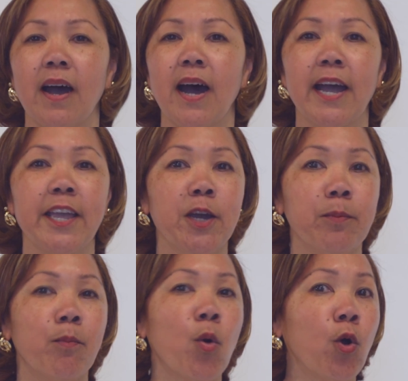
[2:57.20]
I
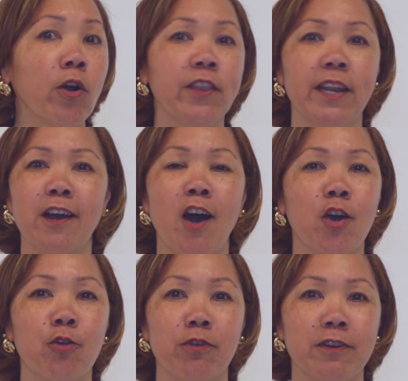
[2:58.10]
am more than a
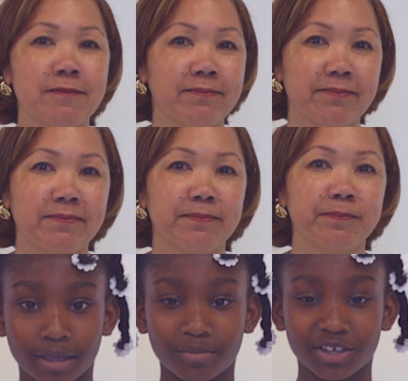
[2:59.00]
conqueror.
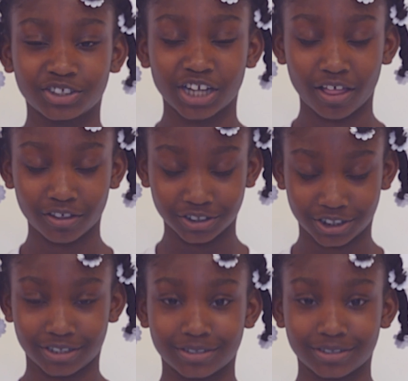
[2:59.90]
I am intelligent.